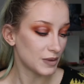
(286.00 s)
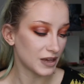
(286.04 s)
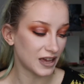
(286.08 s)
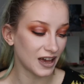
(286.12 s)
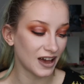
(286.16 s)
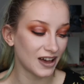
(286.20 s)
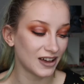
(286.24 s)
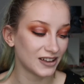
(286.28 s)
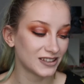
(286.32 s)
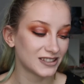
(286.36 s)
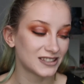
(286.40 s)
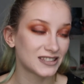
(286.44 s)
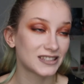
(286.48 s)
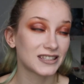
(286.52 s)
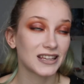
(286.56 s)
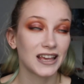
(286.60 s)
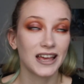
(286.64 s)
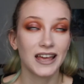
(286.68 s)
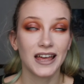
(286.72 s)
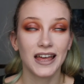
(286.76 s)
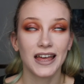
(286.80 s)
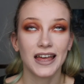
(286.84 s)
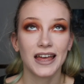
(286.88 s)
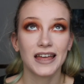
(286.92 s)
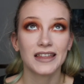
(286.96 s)
because
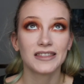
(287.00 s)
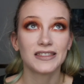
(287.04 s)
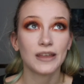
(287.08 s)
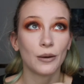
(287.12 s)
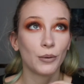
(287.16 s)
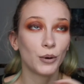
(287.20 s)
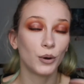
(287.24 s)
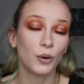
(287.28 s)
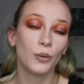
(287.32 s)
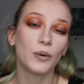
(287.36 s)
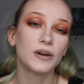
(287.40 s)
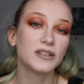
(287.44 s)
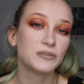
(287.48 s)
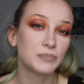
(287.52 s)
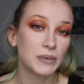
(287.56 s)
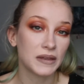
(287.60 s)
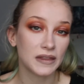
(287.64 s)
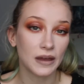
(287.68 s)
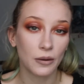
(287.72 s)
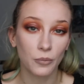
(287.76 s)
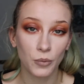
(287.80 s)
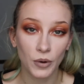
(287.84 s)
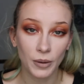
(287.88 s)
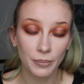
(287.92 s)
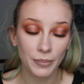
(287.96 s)
there will always be
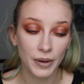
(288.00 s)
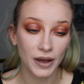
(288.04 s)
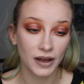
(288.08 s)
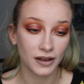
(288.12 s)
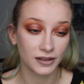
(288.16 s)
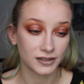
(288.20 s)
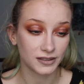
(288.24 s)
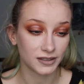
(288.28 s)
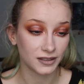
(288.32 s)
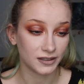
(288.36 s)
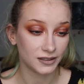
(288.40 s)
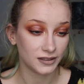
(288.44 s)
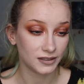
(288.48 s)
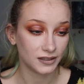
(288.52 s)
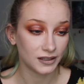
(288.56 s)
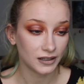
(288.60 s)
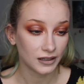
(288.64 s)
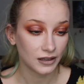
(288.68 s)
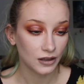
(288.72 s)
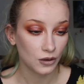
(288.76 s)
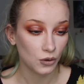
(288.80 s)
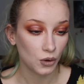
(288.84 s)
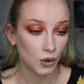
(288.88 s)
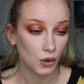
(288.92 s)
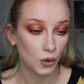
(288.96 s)
that one person,
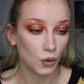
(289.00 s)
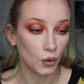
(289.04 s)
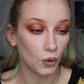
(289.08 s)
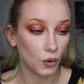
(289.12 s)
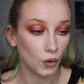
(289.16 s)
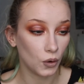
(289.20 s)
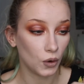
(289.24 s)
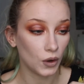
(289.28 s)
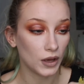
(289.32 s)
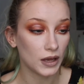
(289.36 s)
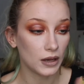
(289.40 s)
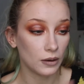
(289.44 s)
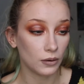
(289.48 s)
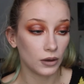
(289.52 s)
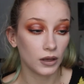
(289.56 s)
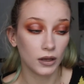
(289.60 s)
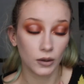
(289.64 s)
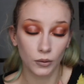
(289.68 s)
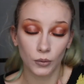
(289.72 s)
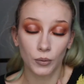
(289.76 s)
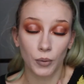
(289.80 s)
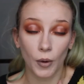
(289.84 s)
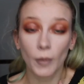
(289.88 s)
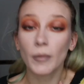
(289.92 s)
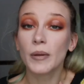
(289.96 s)
or it, it
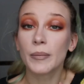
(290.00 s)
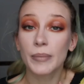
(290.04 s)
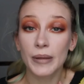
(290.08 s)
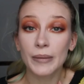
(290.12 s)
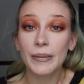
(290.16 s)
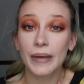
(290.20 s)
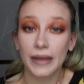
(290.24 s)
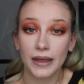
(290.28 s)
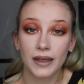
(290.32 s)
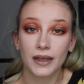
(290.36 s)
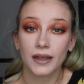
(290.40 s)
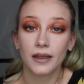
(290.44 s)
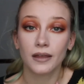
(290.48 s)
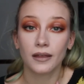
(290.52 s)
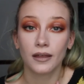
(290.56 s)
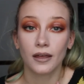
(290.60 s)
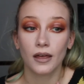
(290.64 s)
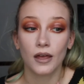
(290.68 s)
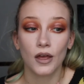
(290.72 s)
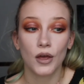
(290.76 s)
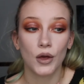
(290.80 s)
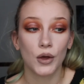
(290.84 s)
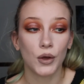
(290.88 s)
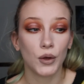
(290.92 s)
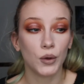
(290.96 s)
will probably be me,
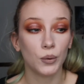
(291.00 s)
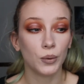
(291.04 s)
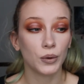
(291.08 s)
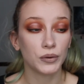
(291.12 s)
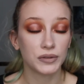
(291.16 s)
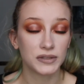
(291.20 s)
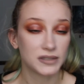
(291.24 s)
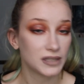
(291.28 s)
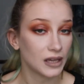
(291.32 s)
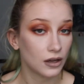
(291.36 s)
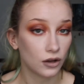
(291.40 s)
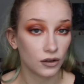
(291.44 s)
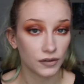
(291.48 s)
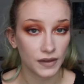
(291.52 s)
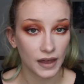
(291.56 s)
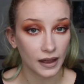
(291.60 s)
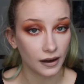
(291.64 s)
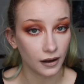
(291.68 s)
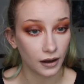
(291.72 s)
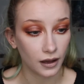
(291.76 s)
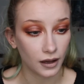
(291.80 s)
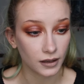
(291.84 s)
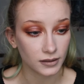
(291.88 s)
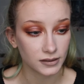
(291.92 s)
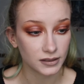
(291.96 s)
who will sit on their
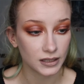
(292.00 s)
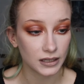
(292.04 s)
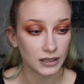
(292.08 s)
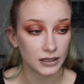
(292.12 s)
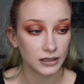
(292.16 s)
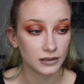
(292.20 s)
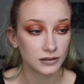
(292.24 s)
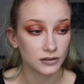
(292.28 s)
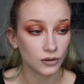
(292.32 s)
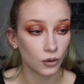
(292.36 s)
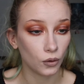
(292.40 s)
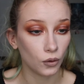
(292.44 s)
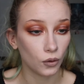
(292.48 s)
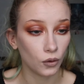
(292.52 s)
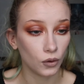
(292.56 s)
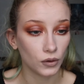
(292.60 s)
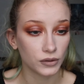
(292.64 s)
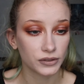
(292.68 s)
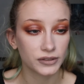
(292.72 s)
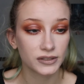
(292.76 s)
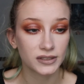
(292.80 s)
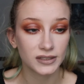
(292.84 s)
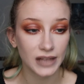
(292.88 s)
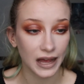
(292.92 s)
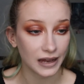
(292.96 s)
glasses or
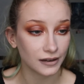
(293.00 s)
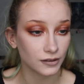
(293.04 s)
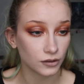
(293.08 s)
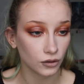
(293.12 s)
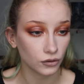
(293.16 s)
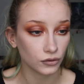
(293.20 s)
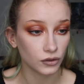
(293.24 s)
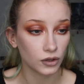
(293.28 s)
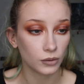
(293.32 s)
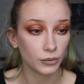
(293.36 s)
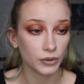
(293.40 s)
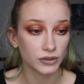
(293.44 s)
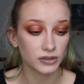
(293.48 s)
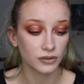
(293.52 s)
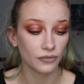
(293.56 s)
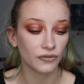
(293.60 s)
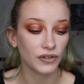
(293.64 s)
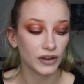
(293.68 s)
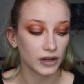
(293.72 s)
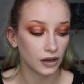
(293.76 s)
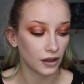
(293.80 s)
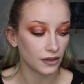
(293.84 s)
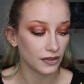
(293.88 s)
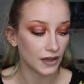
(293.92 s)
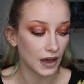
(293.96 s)
stand on them or
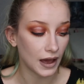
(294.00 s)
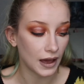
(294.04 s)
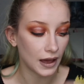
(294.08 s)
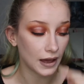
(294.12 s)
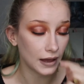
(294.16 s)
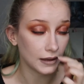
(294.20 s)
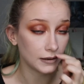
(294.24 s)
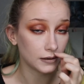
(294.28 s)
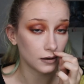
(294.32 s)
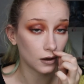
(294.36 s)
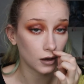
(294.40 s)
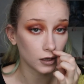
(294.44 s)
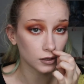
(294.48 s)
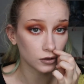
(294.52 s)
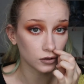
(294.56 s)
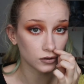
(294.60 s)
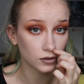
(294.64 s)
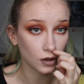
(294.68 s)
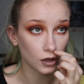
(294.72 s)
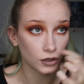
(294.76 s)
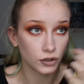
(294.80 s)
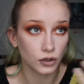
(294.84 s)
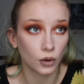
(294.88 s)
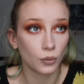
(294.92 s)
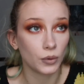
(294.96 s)
something like that and I
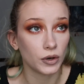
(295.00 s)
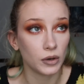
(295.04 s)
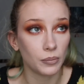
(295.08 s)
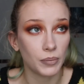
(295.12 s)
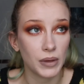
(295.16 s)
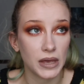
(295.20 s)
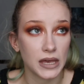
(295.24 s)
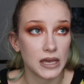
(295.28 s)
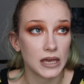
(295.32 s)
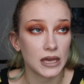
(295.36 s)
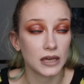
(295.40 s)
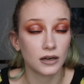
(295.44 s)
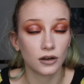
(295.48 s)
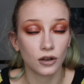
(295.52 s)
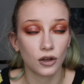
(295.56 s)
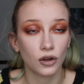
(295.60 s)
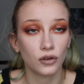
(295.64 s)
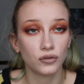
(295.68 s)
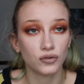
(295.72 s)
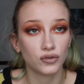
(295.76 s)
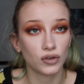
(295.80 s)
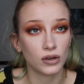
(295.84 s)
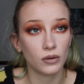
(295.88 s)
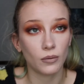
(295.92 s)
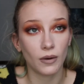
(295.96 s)
just I don't want to be in a
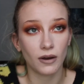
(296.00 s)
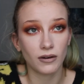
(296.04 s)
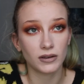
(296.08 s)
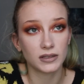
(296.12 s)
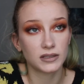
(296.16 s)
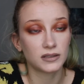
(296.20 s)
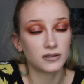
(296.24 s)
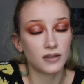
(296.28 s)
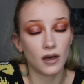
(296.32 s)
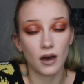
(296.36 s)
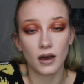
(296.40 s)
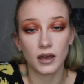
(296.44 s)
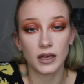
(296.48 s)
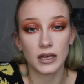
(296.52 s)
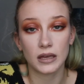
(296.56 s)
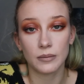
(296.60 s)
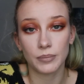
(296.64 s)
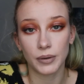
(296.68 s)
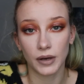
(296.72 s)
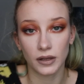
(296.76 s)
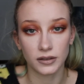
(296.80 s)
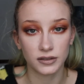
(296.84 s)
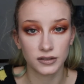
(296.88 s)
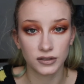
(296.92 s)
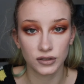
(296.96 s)
country where it's 30
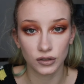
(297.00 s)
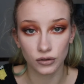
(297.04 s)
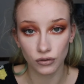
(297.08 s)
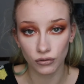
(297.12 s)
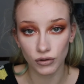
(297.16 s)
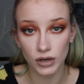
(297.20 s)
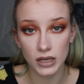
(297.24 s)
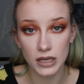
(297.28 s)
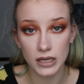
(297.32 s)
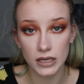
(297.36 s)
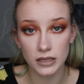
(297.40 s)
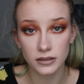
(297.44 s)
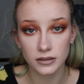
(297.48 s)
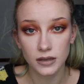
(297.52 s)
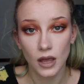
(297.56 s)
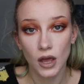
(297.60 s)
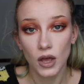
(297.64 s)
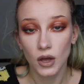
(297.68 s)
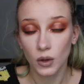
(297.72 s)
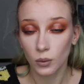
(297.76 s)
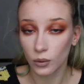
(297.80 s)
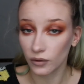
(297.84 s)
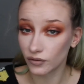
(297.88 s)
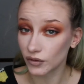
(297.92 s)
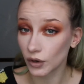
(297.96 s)
plus degrees
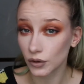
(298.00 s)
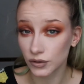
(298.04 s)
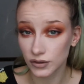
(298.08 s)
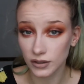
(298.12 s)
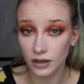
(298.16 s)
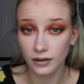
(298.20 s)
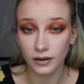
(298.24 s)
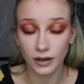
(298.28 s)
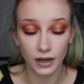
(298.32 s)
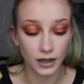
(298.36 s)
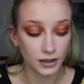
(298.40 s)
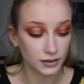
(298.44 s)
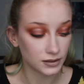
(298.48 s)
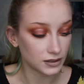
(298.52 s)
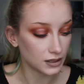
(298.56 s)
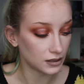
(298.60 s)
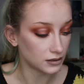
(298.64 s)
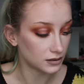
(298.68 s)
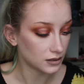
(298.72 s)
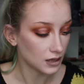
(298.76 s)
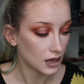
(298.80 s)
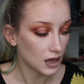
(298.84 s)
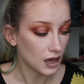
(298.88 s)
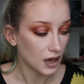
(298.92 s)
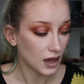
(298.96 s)
with no
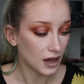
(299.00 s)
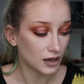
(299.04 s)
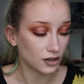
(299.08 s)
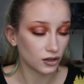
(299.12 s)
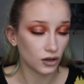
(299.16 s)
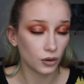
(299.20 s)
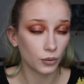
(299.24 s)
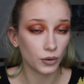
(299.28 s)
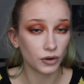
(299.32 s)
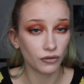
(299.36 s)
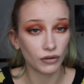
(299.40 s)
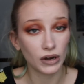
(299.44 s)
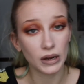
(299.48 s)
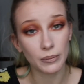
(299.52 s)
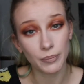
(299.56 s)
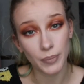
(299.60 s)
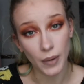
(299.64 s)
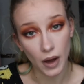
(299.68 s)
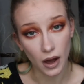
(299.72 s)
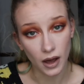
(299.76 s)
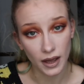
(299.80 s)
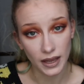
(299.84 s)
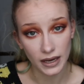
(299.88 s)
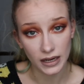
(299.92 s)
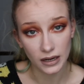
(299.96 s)
sunglasses and I don't want to really
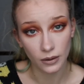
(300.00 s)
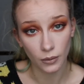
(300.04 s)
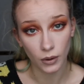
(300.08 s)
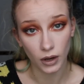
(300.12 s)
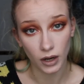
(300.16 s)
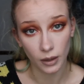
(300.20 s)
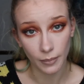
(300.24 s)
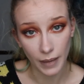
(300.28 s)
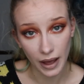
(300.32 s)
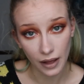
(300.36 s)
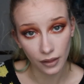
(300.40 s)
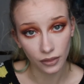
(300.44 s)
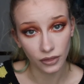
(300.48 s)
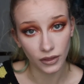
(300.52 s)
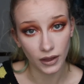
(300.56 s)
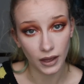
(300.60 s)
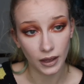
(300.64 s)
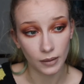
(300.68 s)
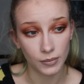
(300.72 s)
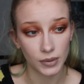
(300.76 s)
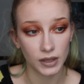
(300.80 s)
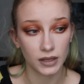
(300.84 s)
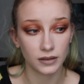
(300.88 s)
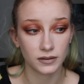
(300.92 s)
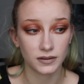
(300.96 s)
buy any while I'm out
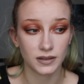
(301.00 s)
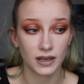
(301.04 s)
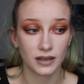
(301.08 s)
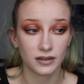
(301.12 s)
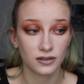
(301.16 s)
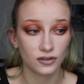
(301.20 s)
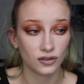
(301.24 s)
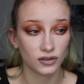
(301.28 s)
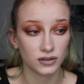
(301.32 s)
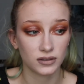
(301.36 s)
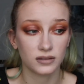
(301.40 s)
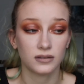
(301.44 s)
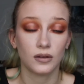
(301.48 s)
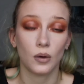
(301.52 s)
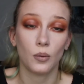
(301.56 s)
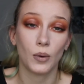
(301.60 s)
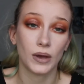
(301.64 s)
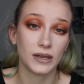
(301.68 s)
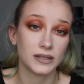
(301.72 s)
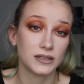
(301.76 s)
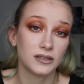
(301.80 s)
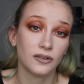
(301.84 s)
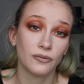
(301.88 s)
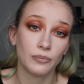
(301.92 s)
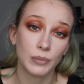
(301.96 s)
there because that's just a
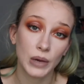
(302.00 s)
waste of